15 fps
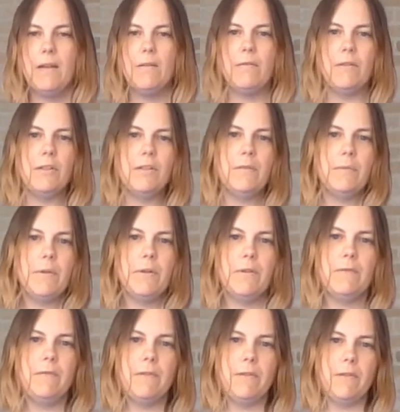First we're
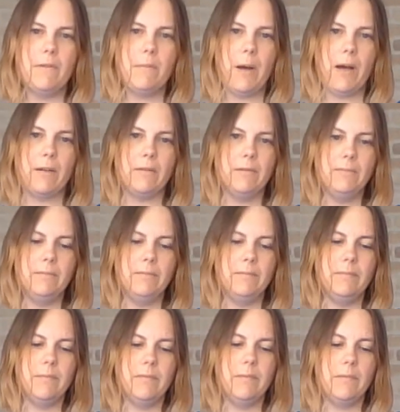going to fill the bottle
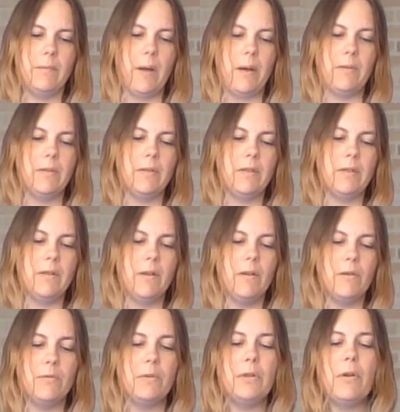about
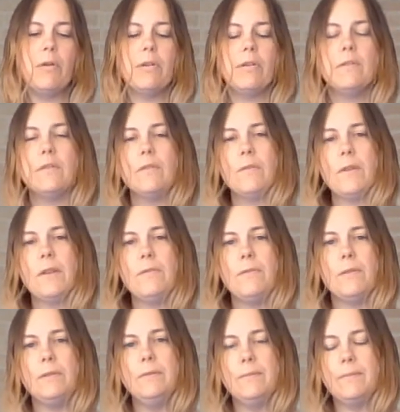3/4 of the way
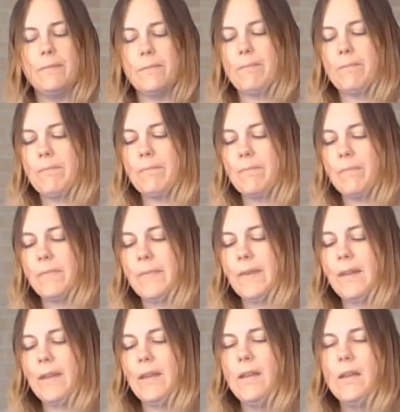full.
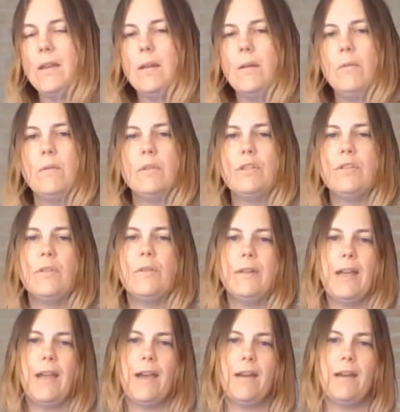We're just going
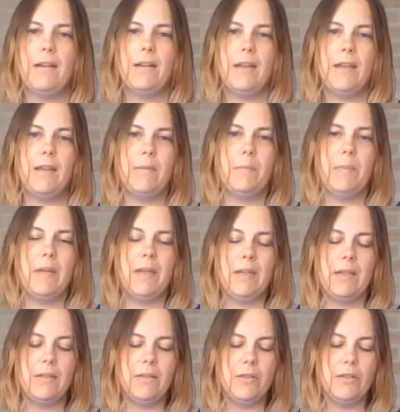to add a
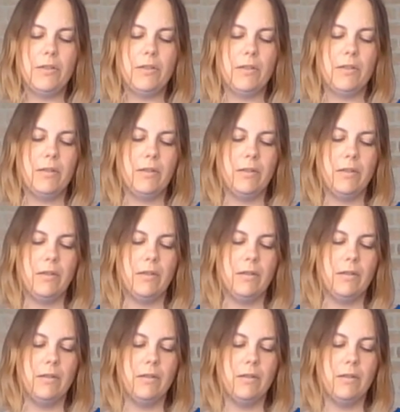pinch
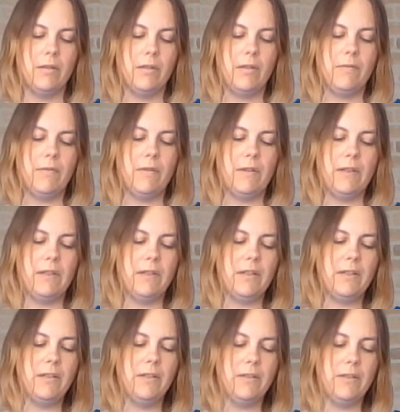of
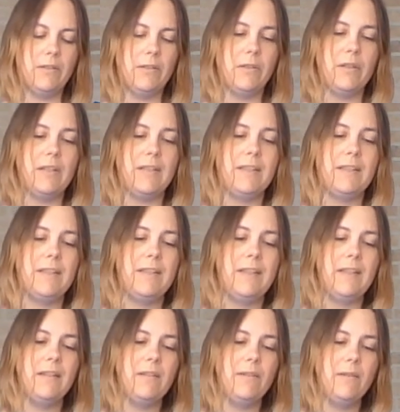glitter just so you can
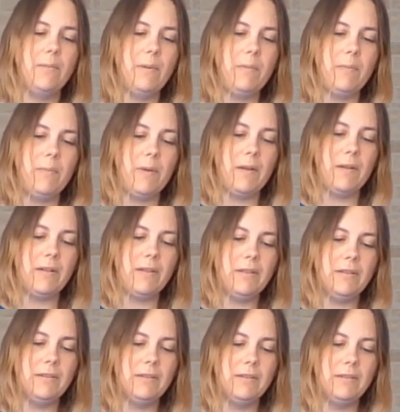see it a little bit better.